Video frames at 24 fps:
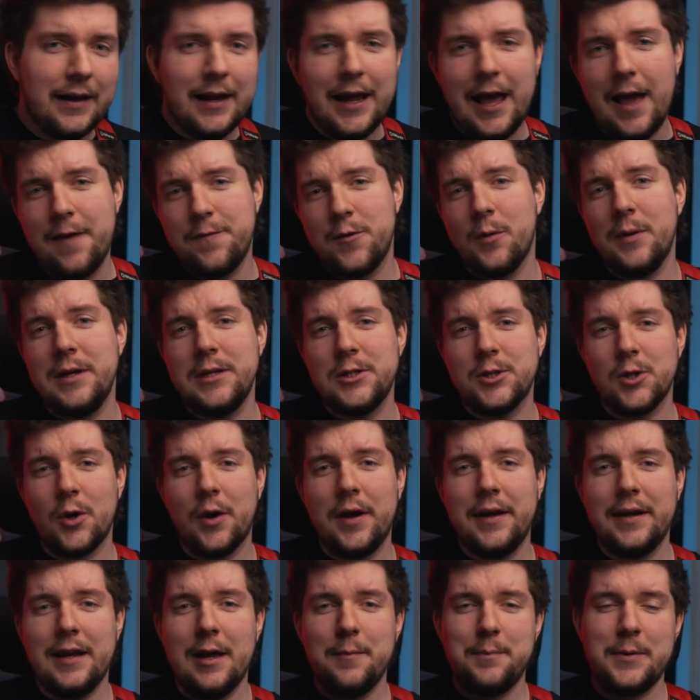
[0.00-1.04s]
If you
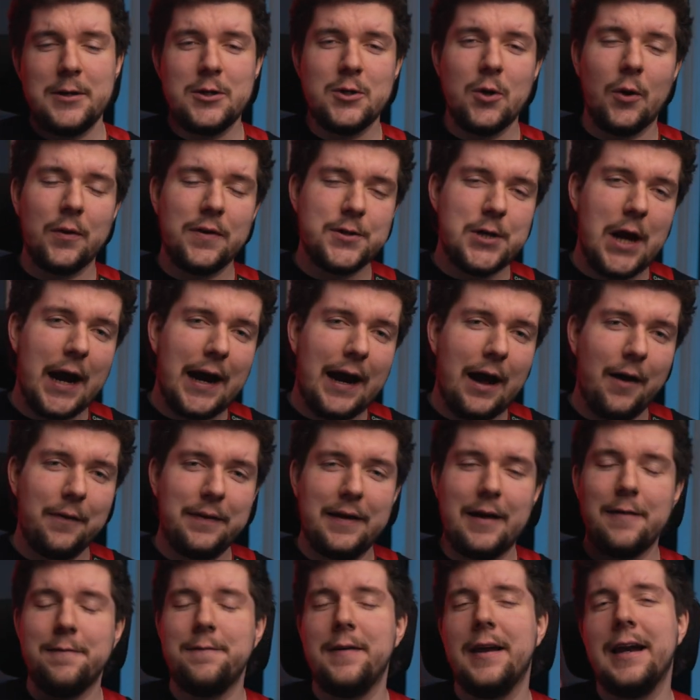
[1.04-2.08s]
enjoyed it, be sure to check out
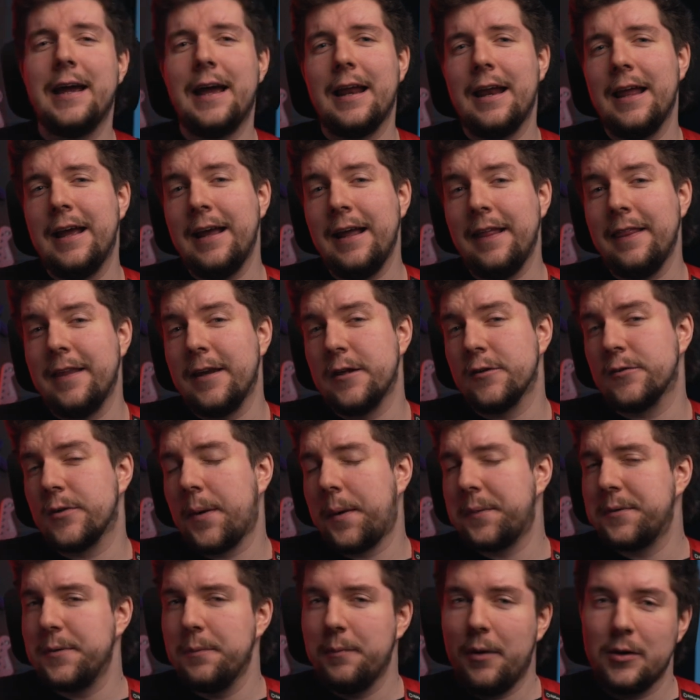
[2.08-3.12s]
the affiliate link in the
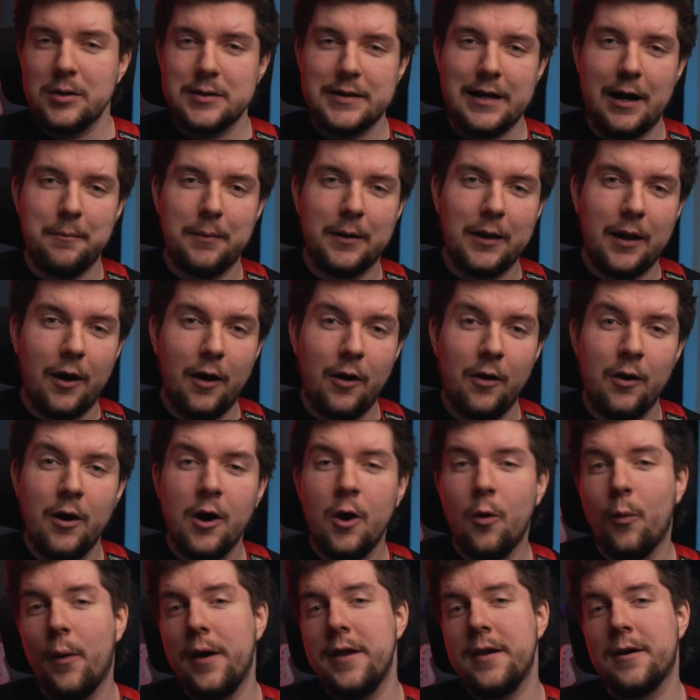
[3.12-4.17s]
description box down below
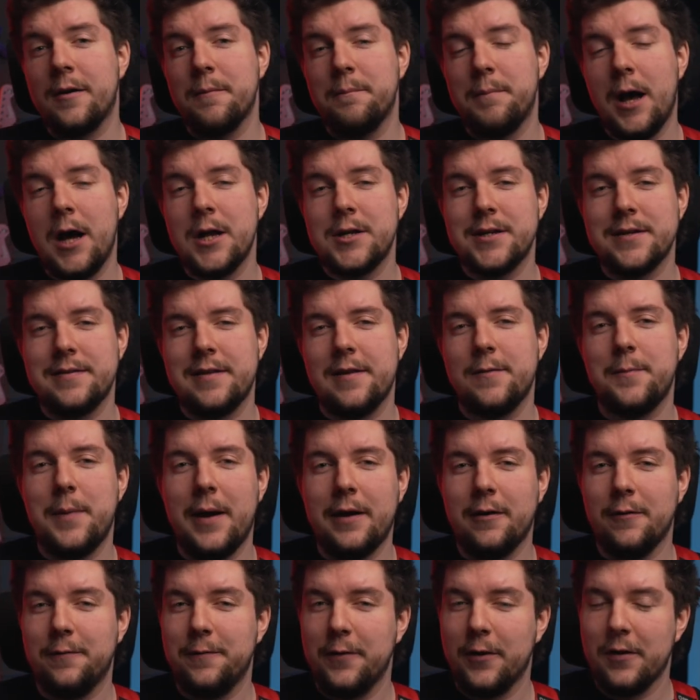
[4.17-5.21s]
where you can purchase this
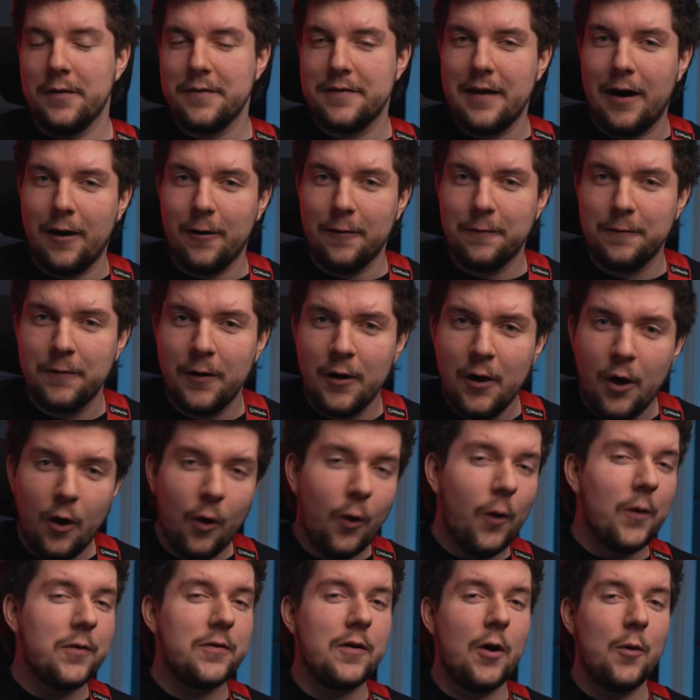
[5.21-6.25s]
pedal for yourself.
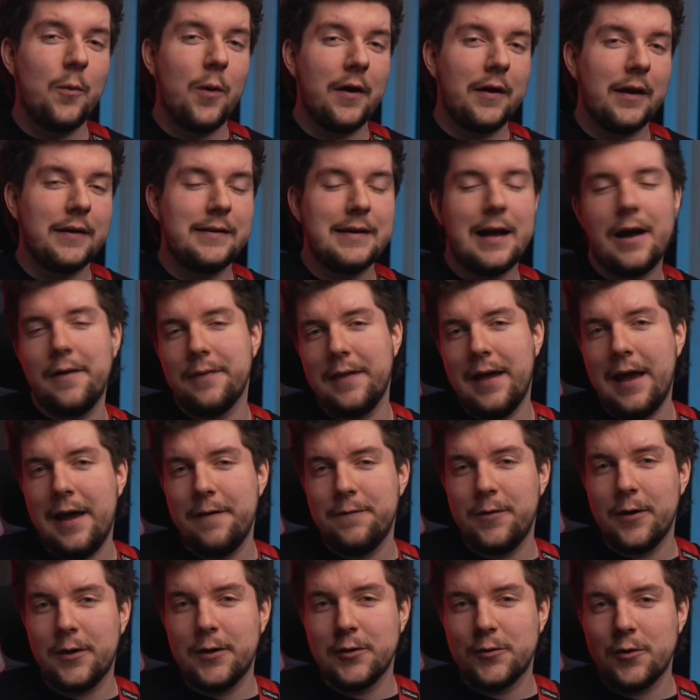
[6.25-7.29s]
Also, while you're down there, if
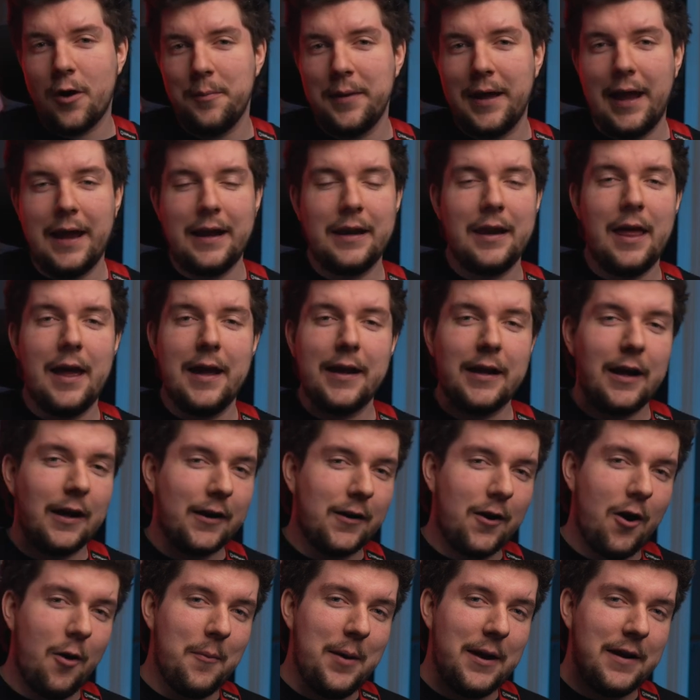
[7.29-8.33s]
you could drop me a like, a
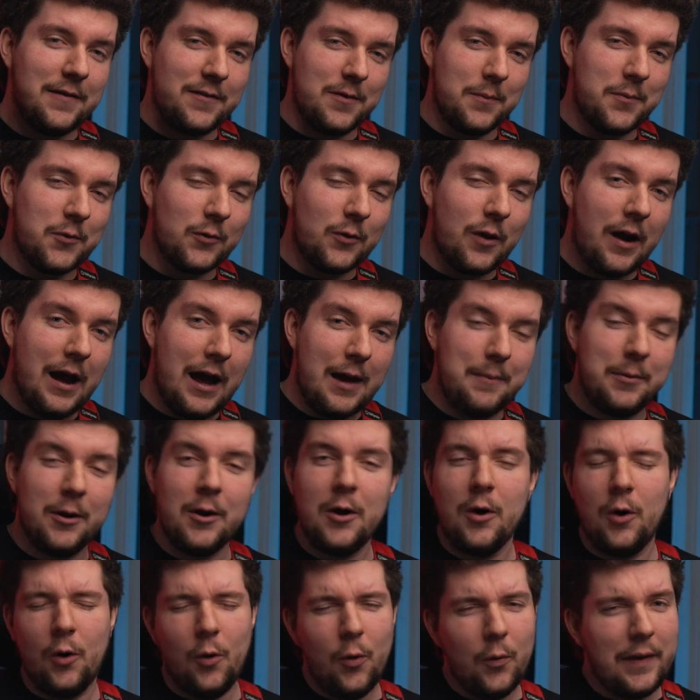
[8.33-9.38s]
comment, a subscribe,
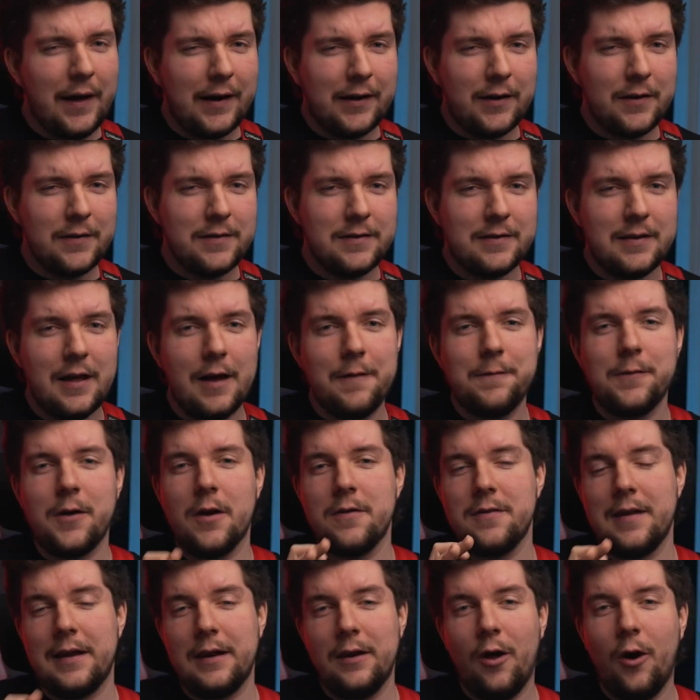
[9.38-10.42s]
all that good stuff
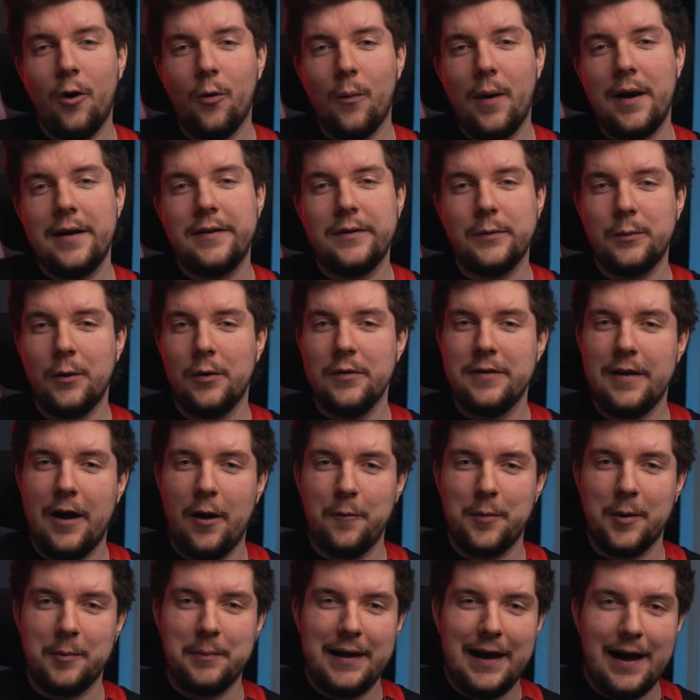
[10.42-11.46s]
goes a long way towards
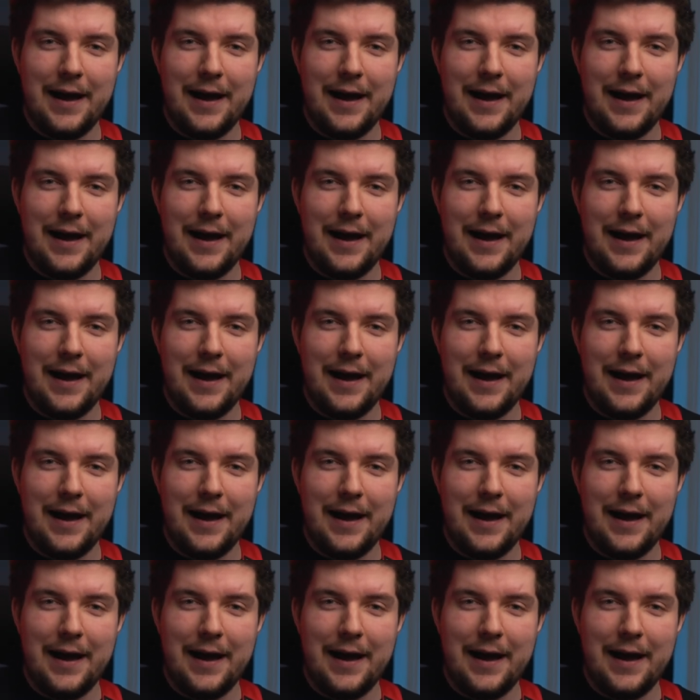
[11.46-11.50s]
helping me